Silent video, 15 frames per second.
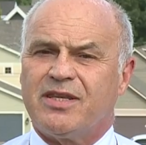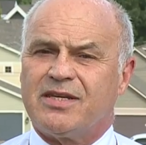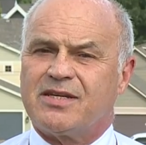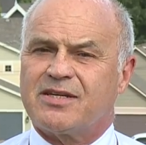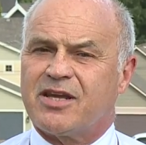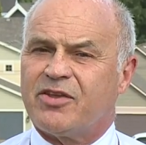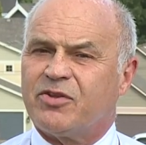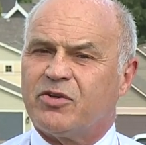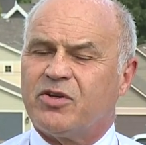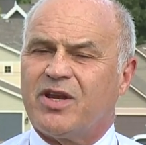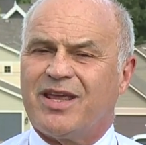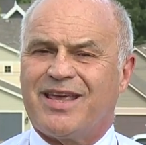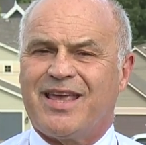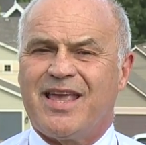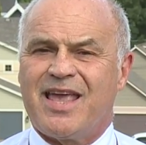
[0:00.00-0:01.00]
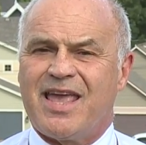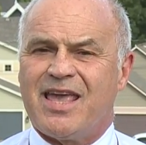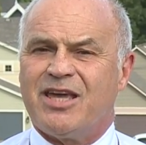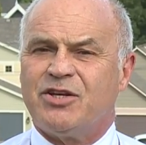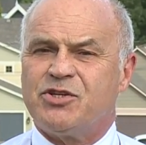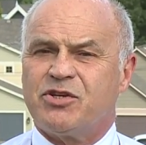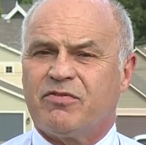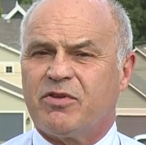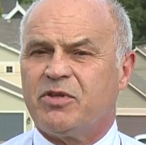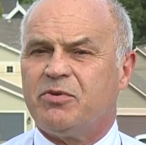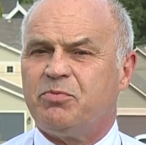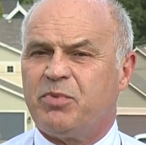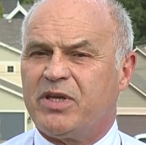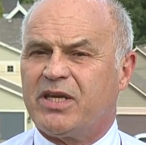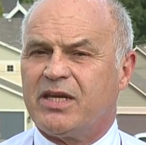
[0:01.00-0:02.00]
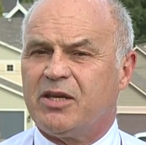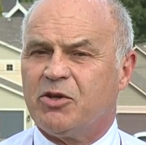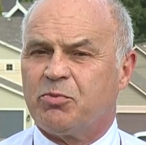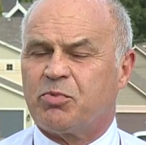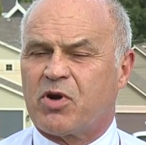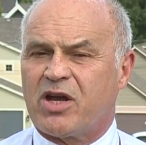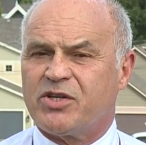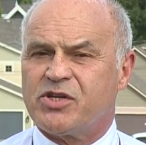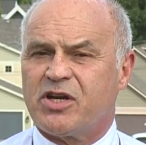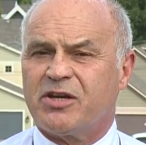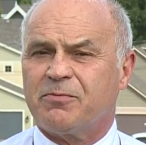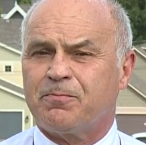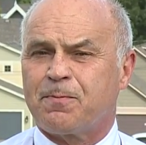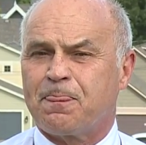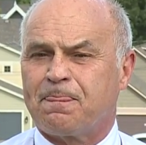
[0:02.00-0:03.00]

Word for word: the southern edge of the Beacon Hill project.